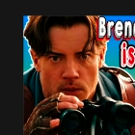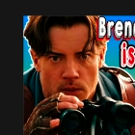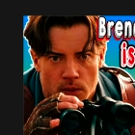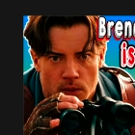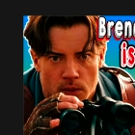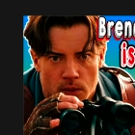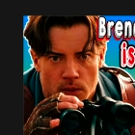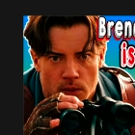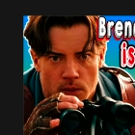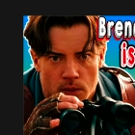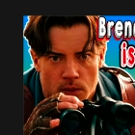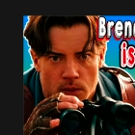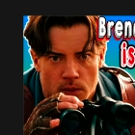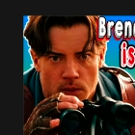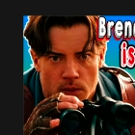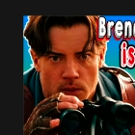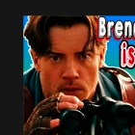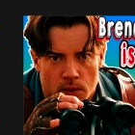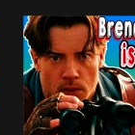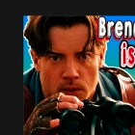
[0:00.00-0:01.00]

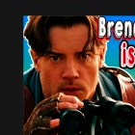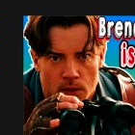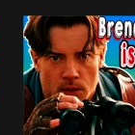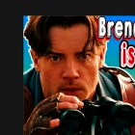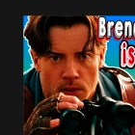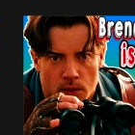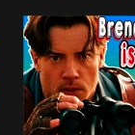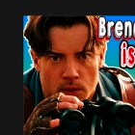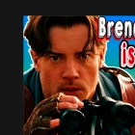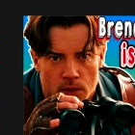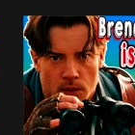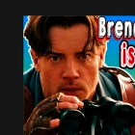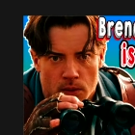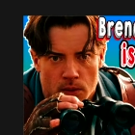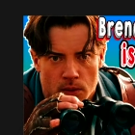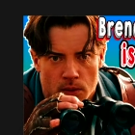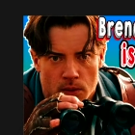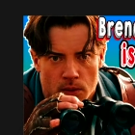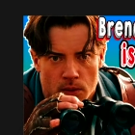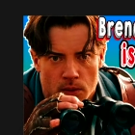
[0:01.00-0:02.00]

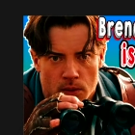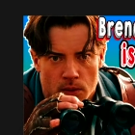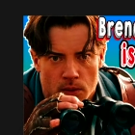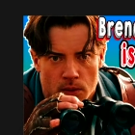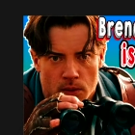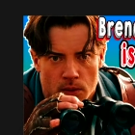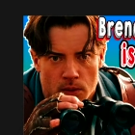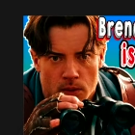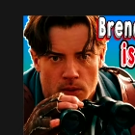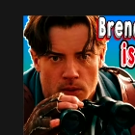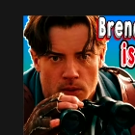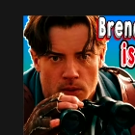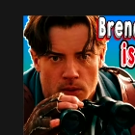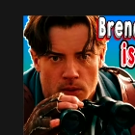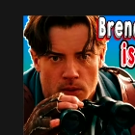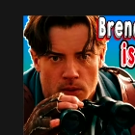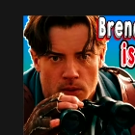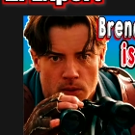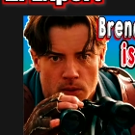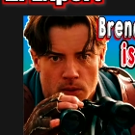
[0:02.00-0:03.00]

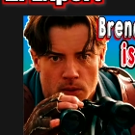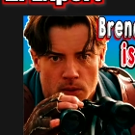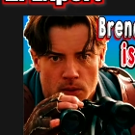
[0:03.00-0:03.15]
Nothing is said.